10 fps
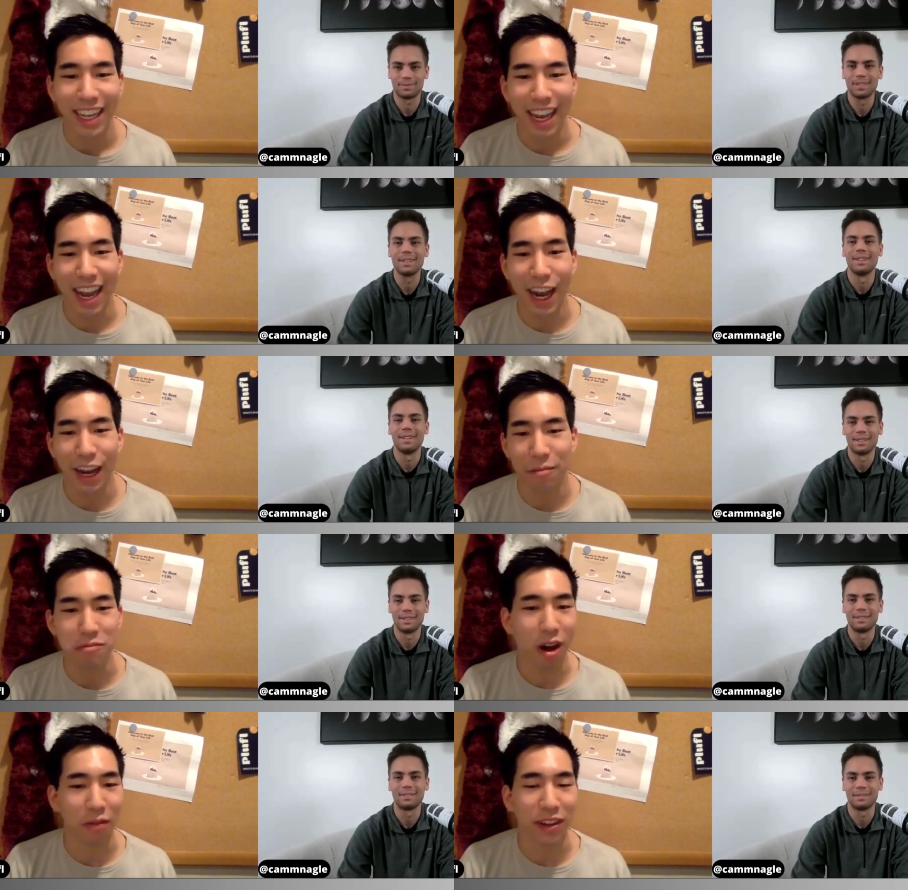Speaker 1: Uh,
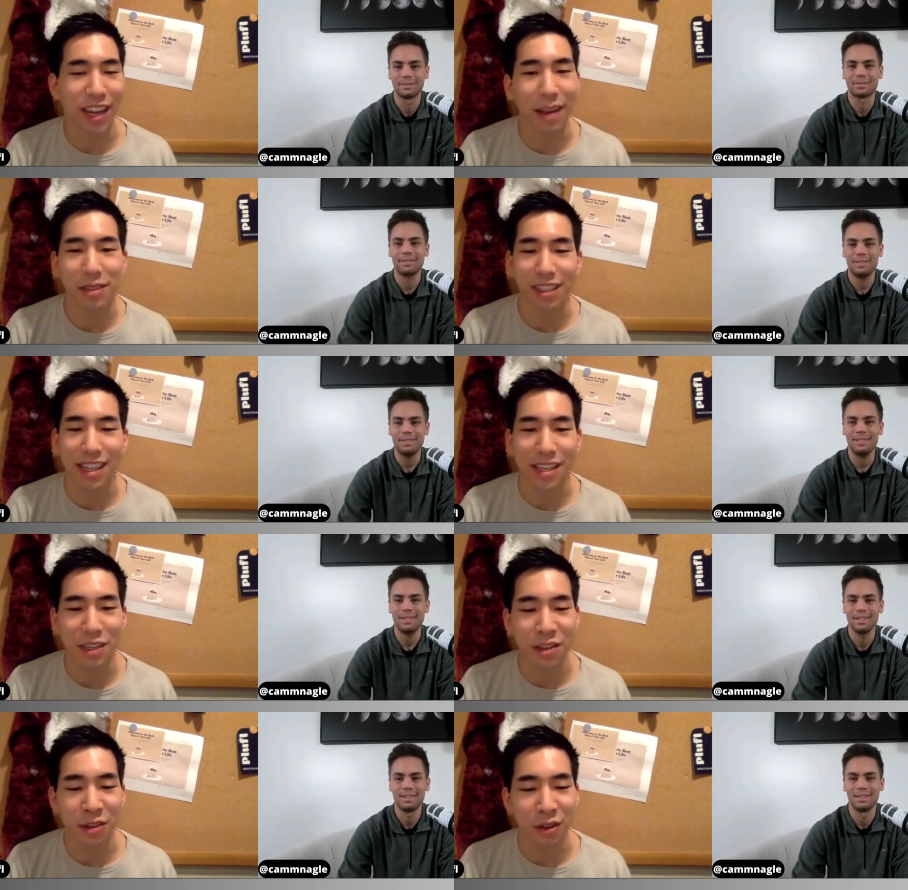oftentimes that they
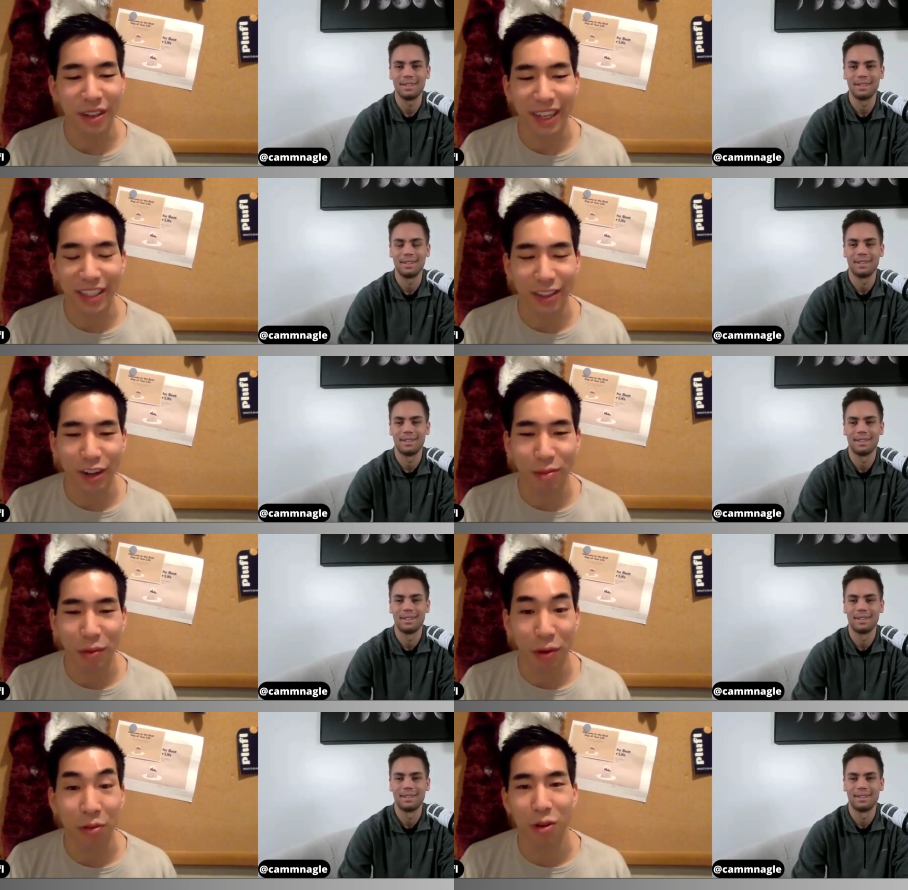do on Kickstarter. People
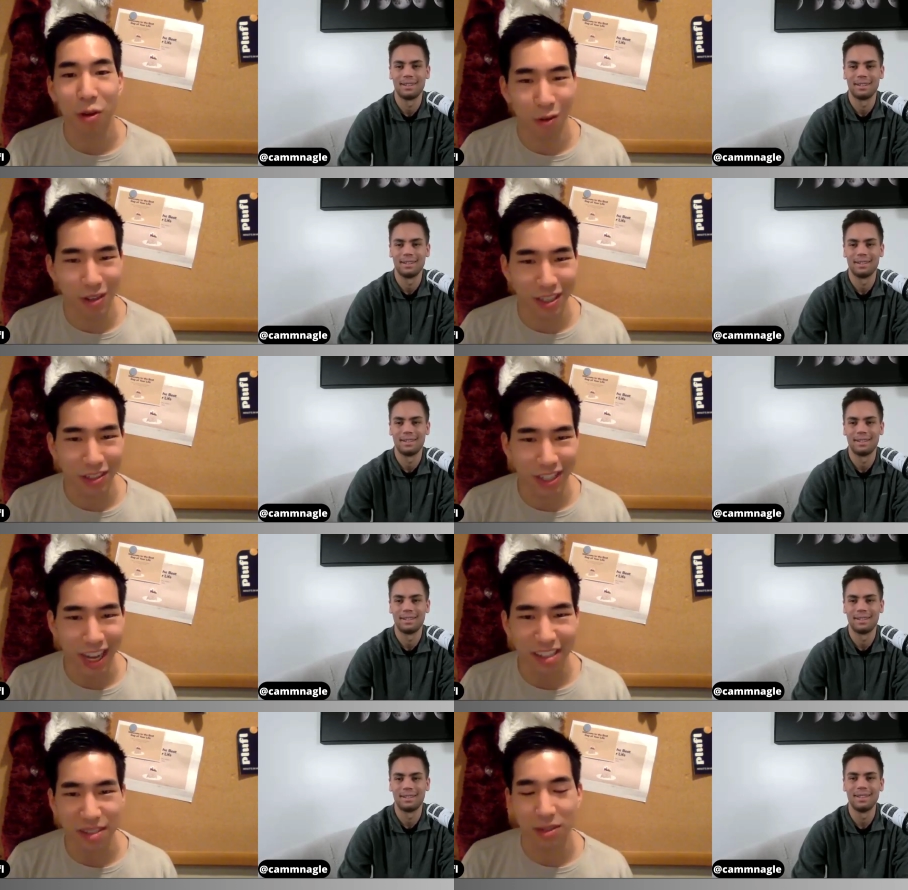don't always
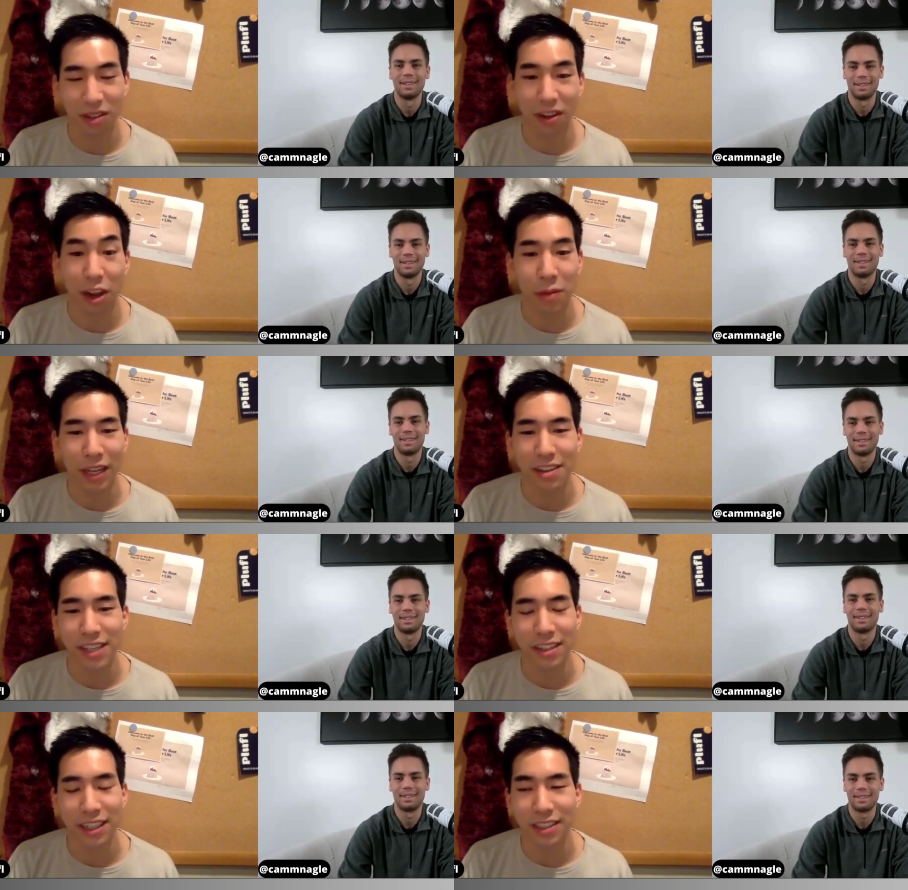understand especially if they're coming
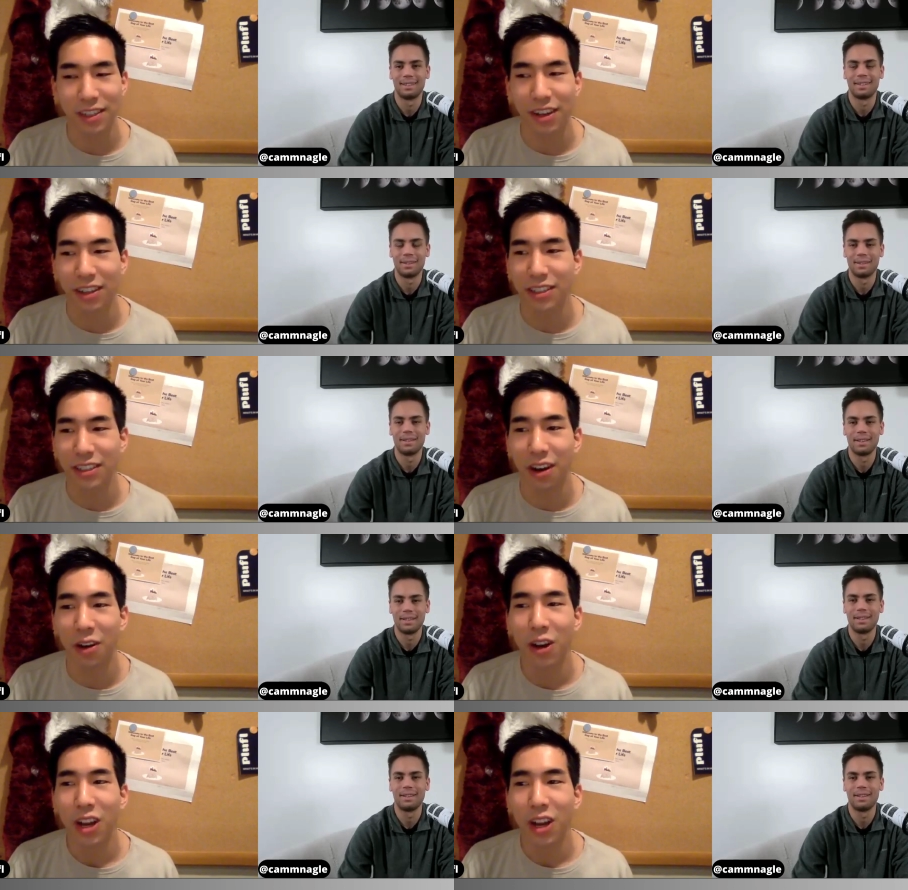outside of Kickstarter. So